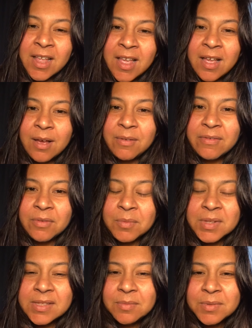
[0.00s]
However,
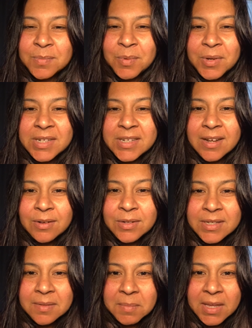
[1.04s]
once it was pointed out
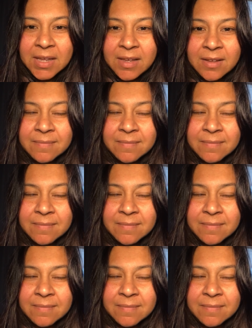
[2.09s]
to me